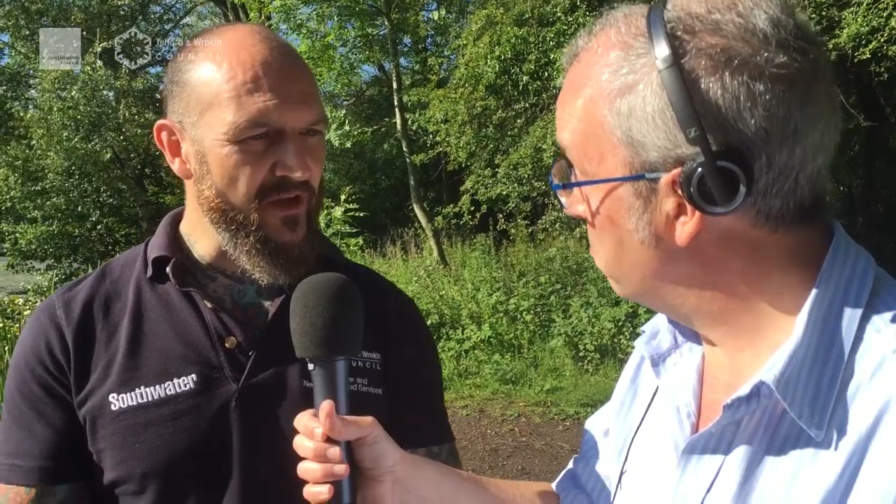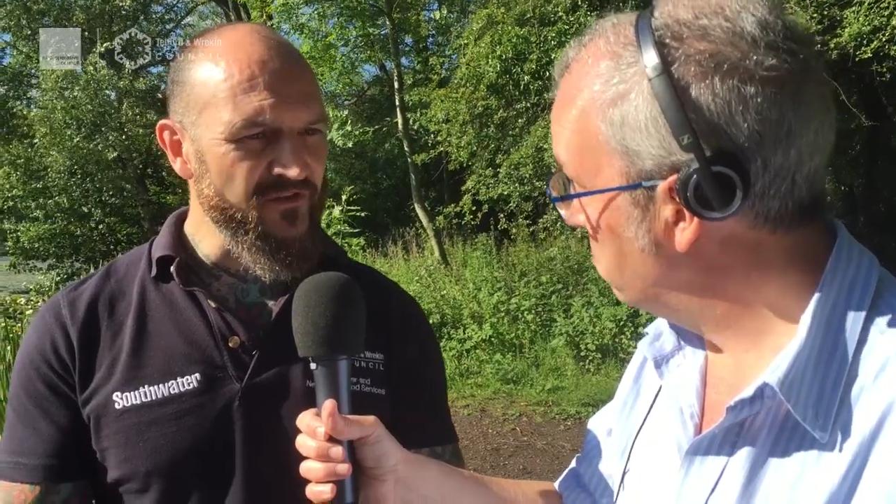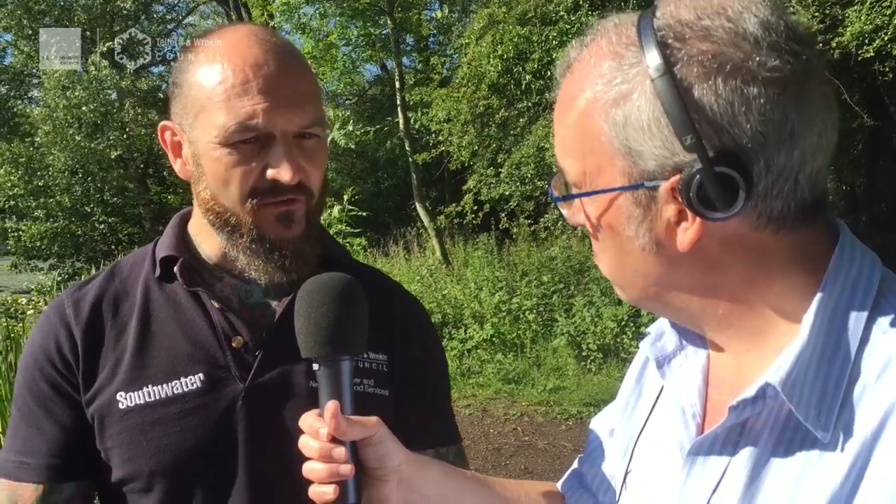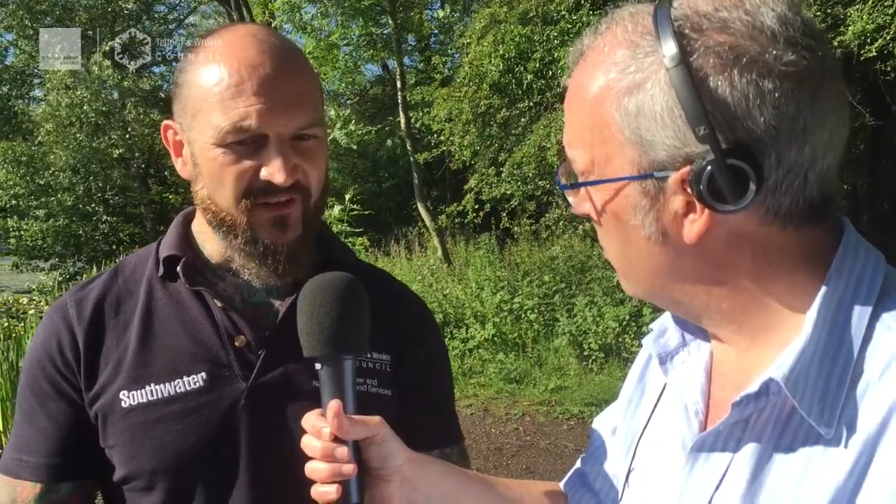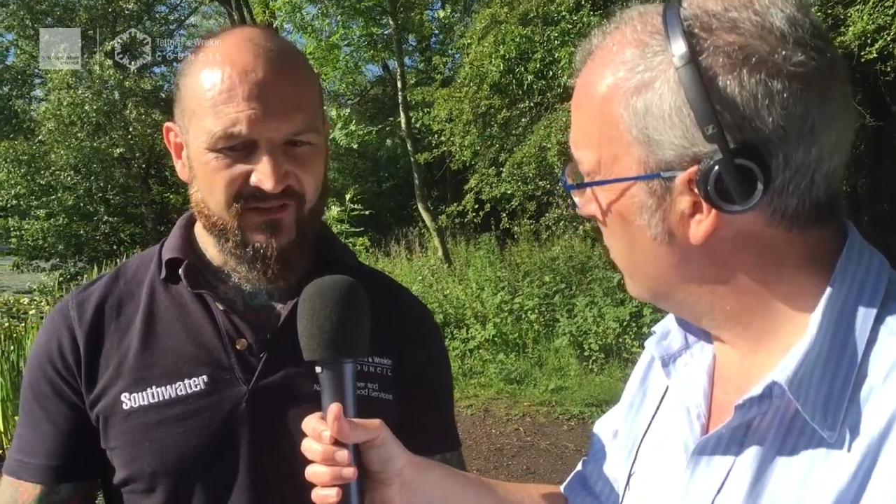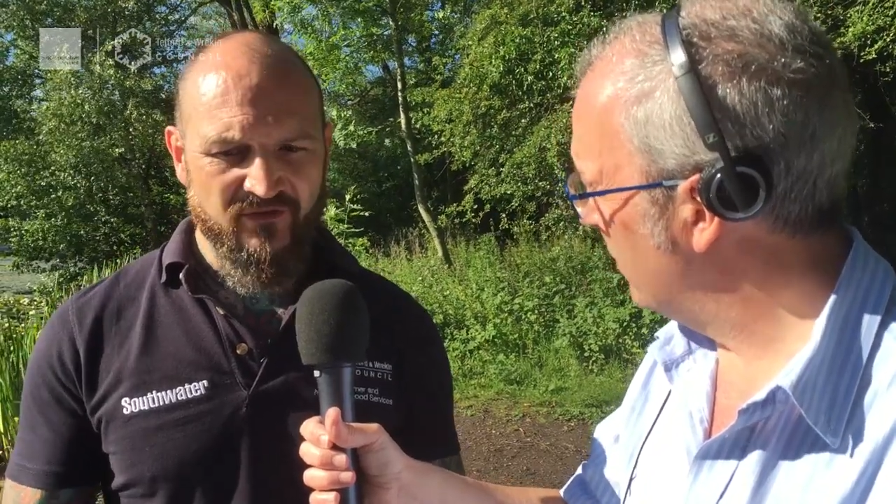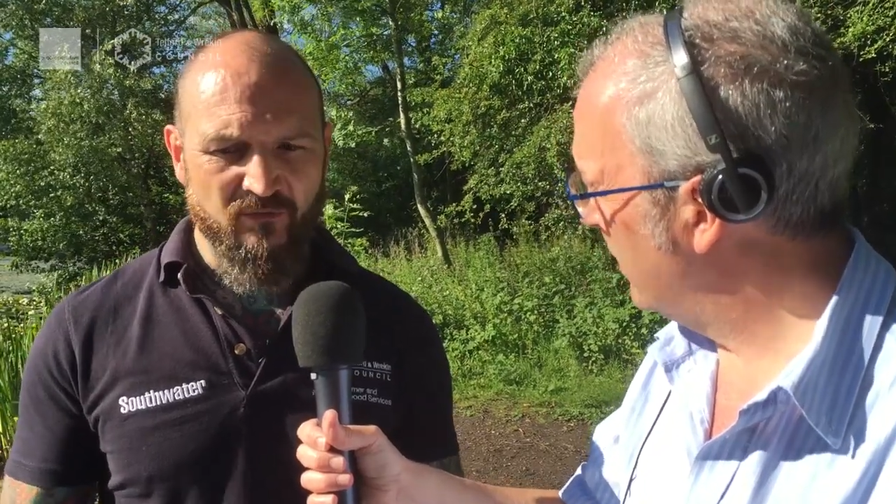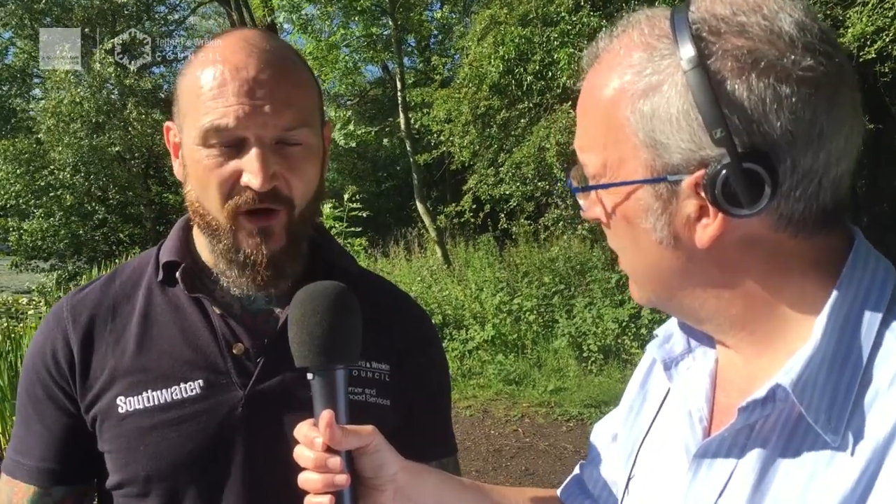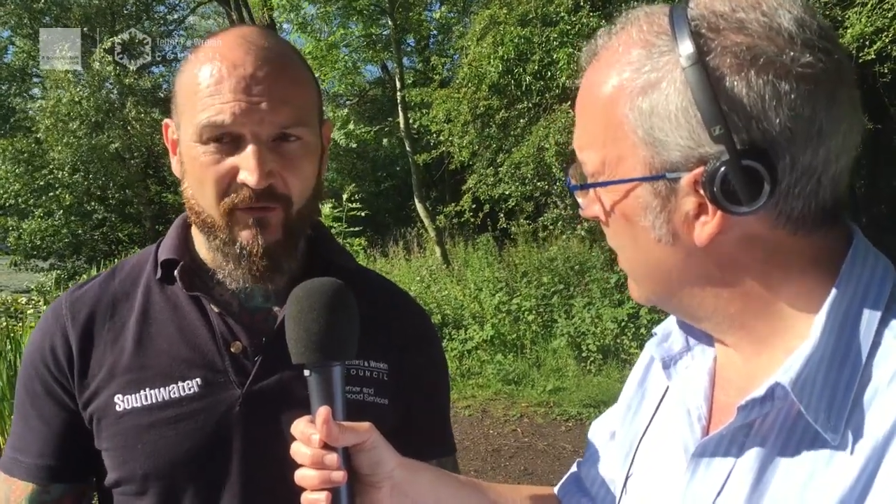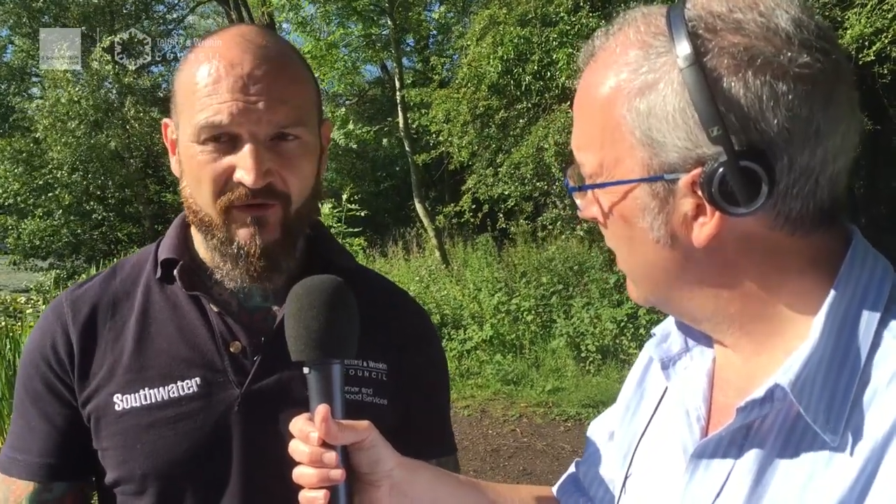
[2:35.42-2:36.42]
So this is
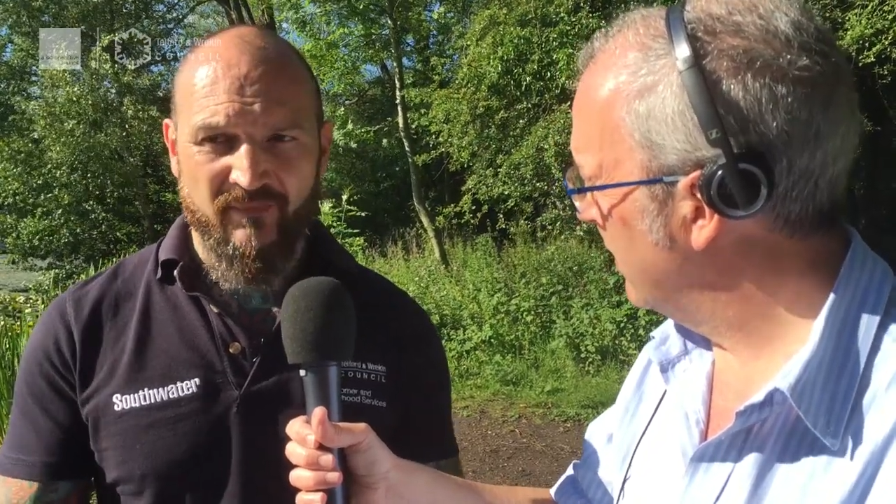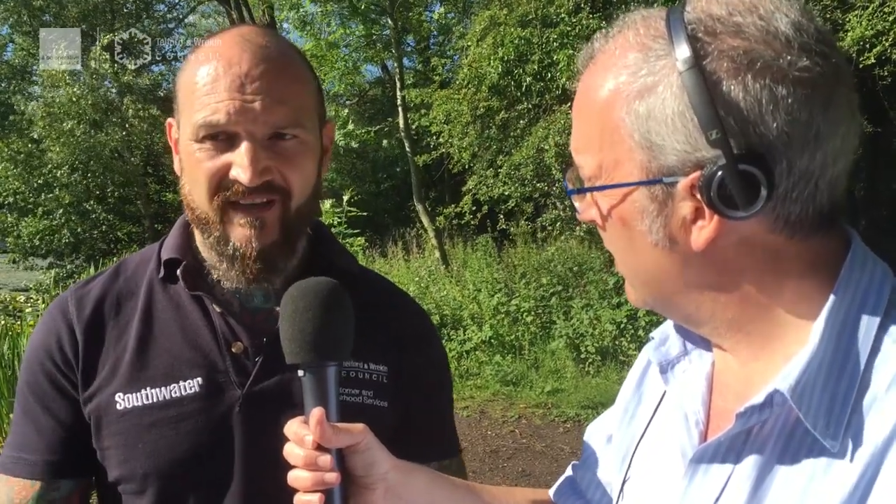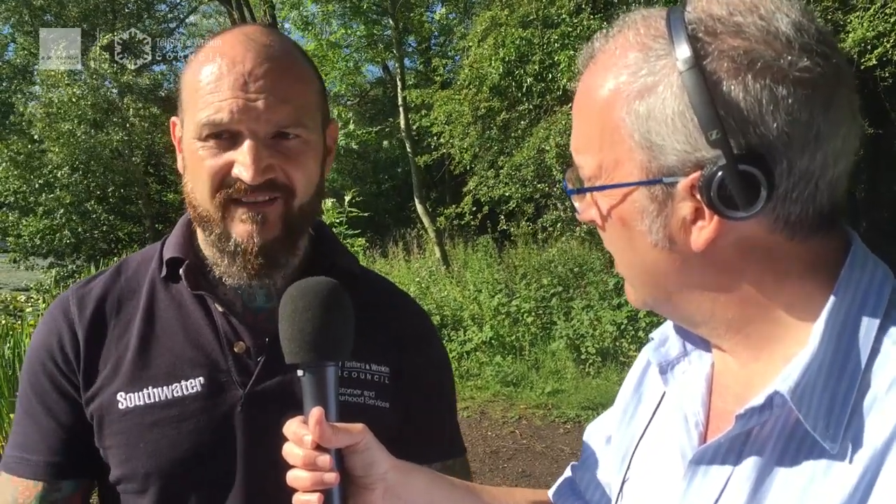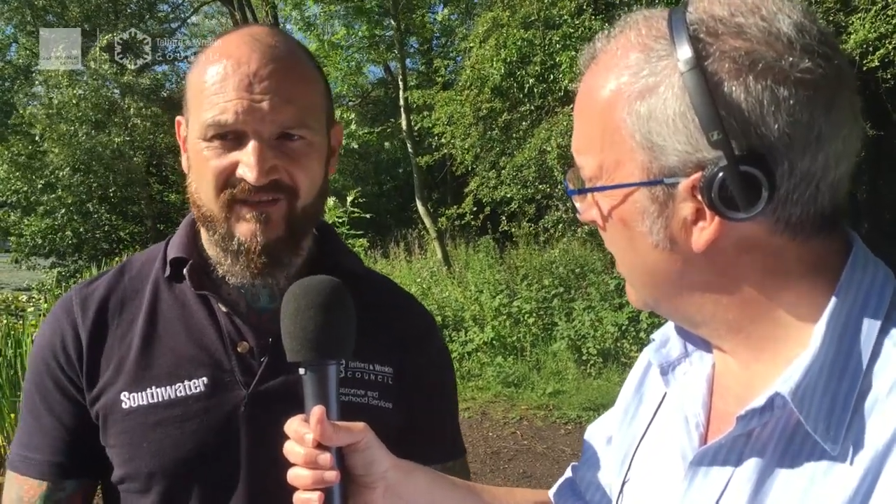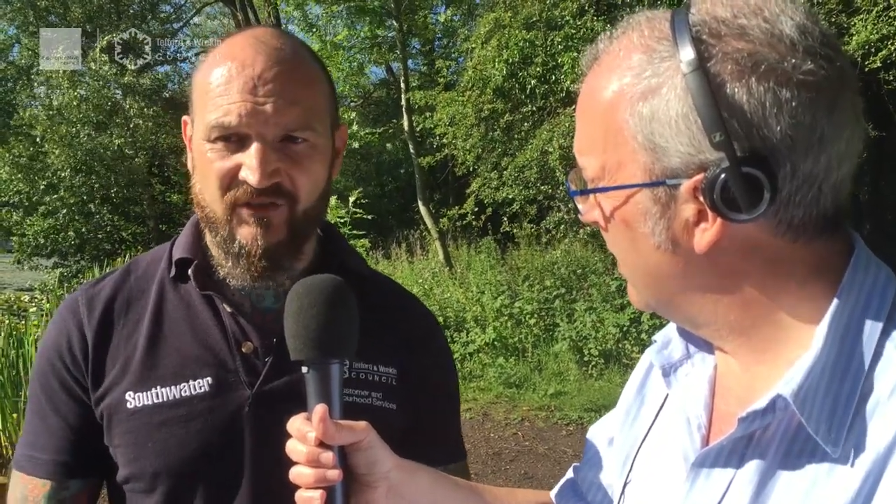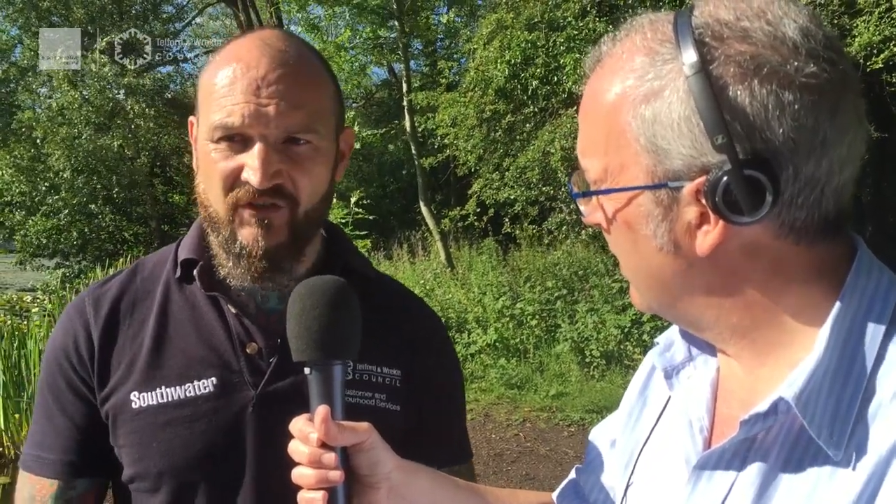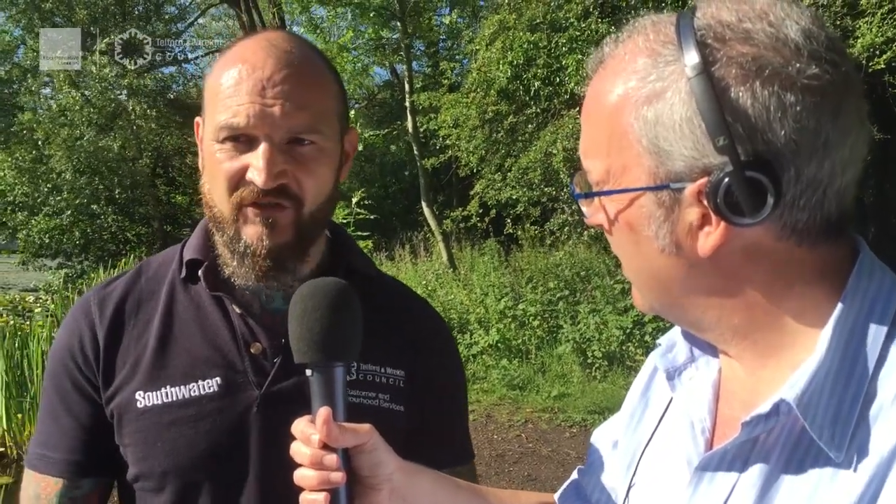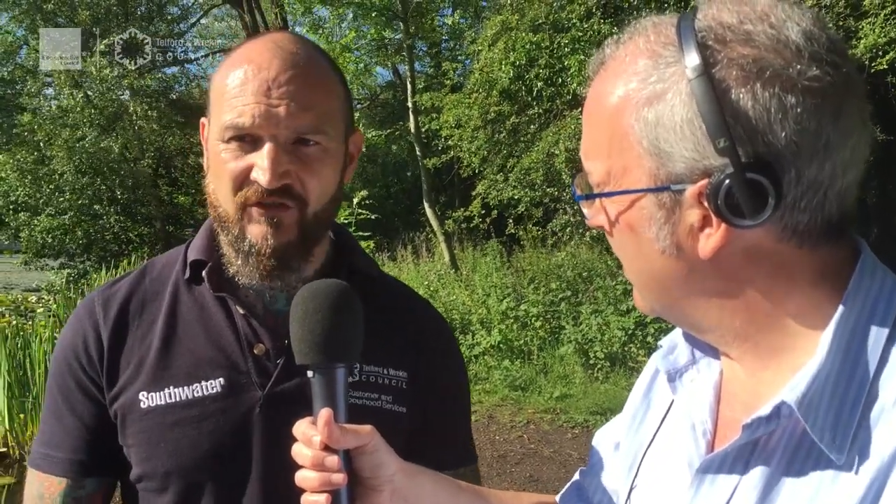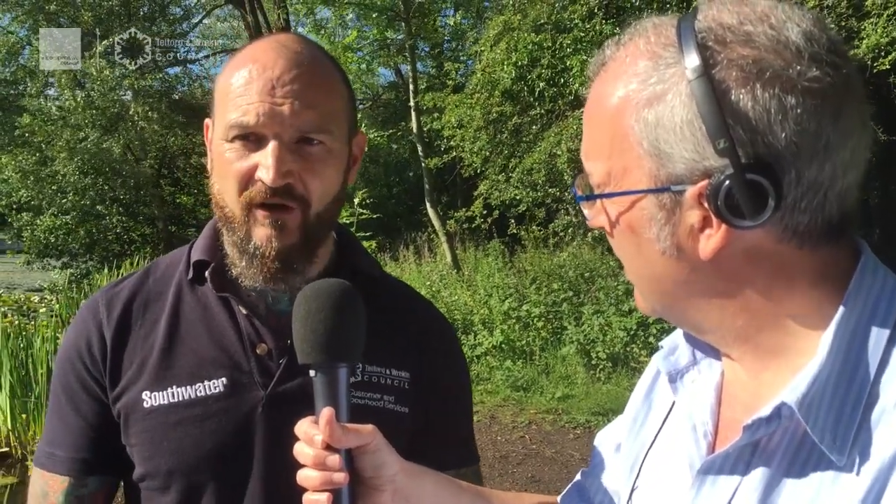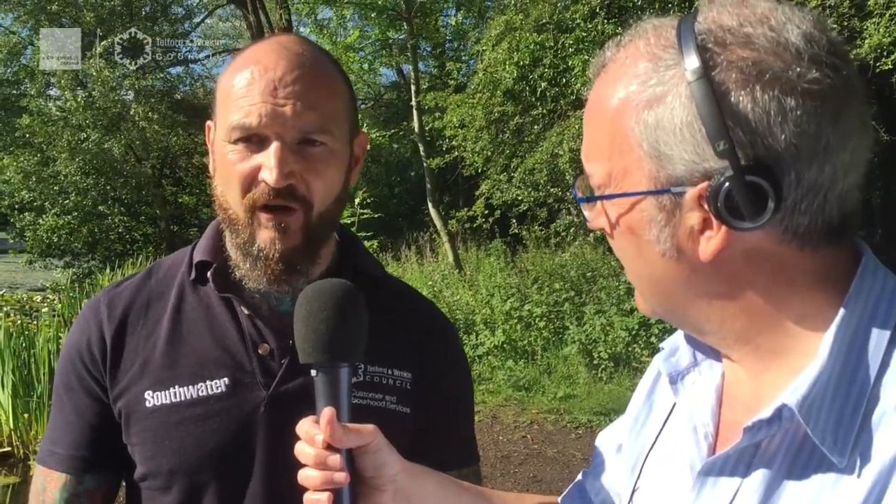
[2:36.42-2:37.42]
why we've made this
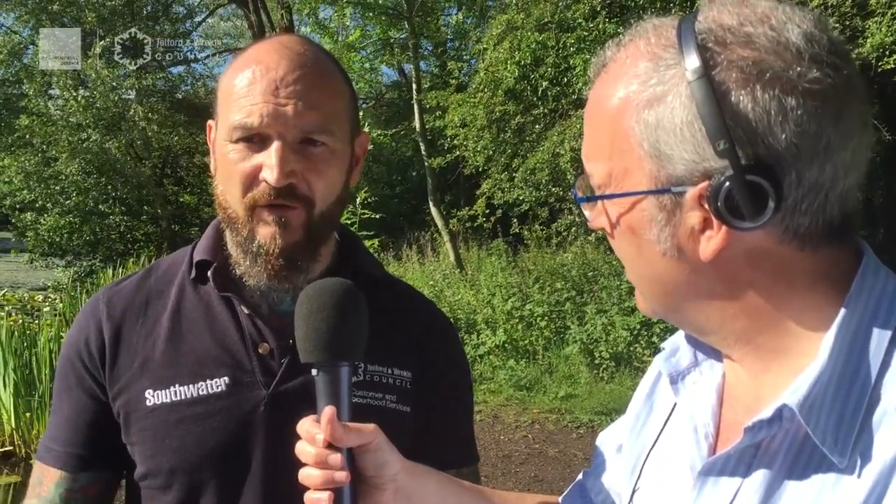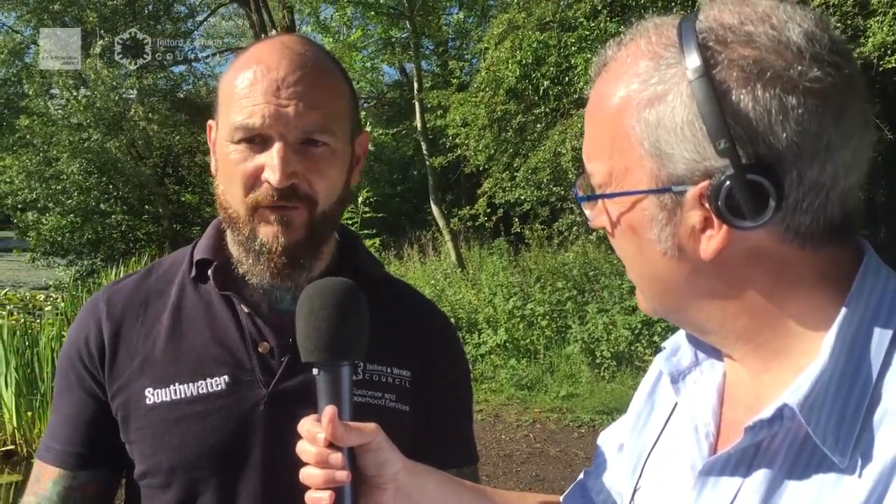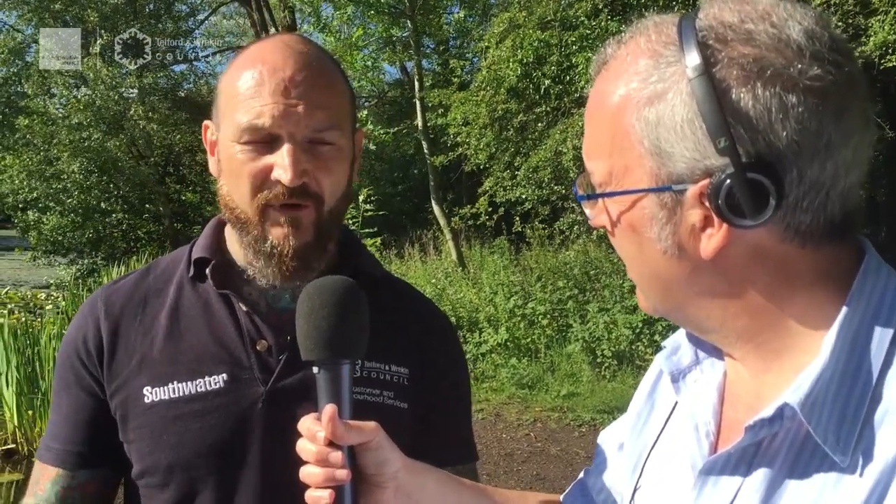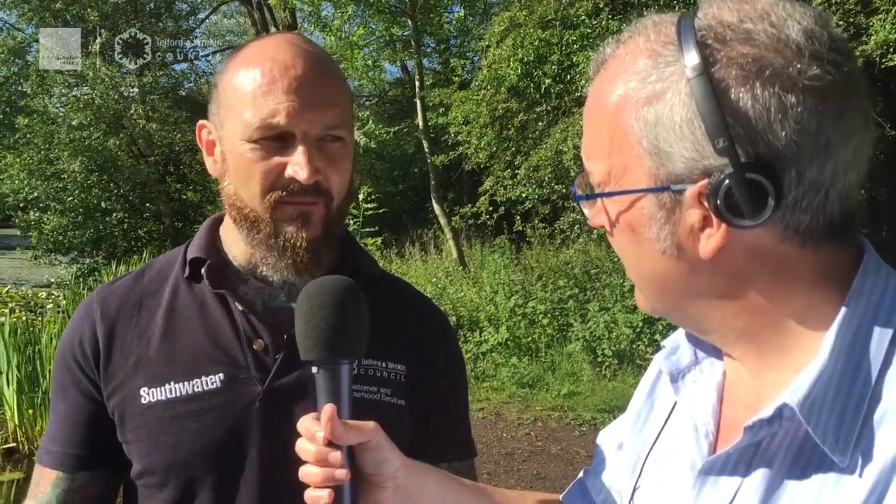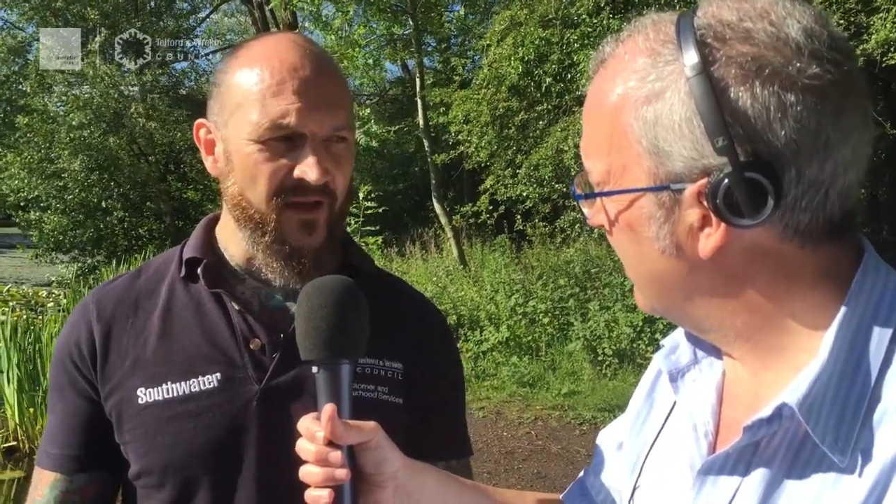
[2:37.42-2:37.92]
decision at our 3